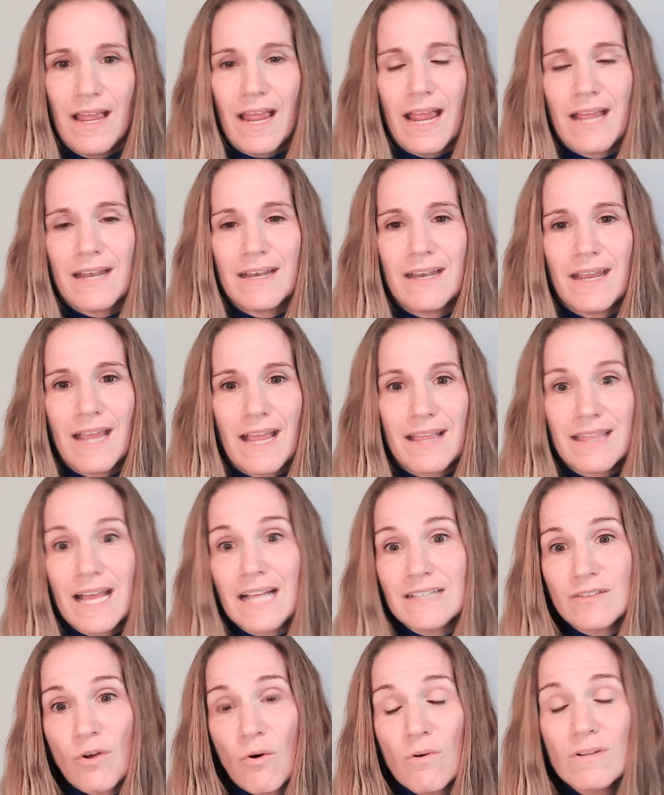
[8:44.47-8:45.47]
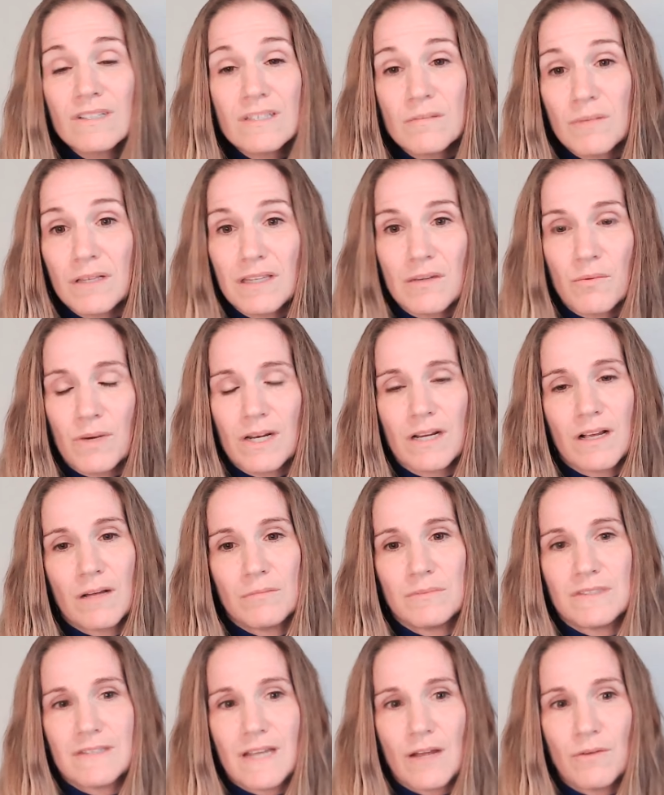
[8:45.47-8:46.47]
And and that's ultimately what it
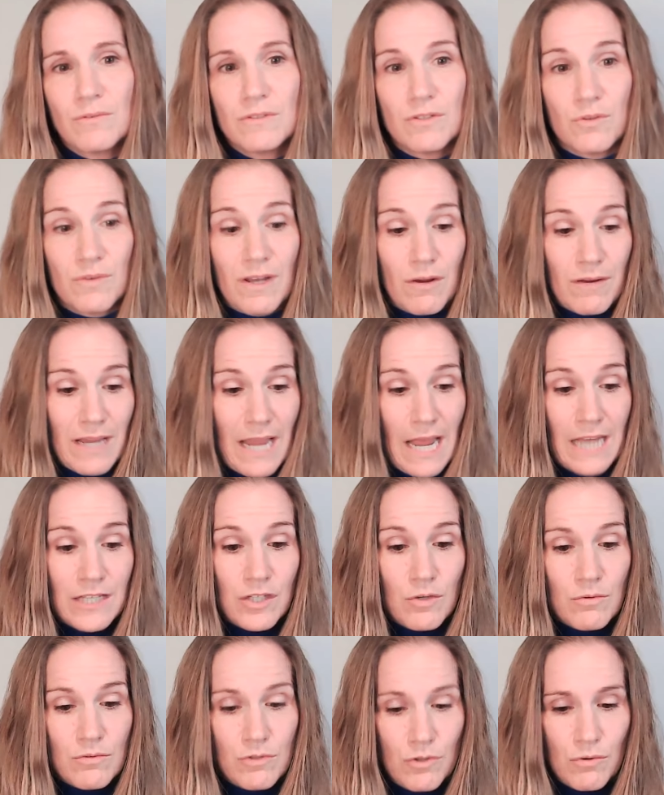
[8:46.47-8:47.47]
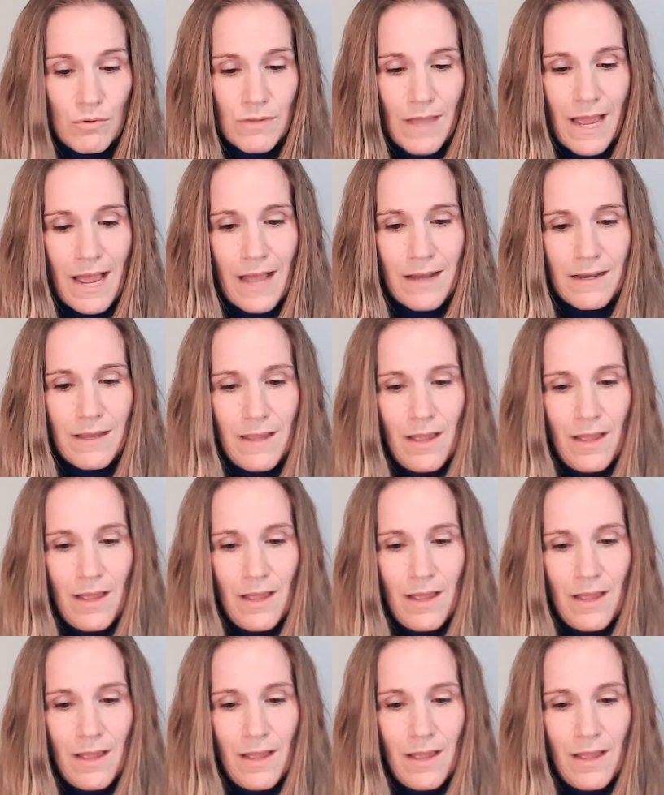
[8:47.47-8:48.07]
comes down to. Now, can you do that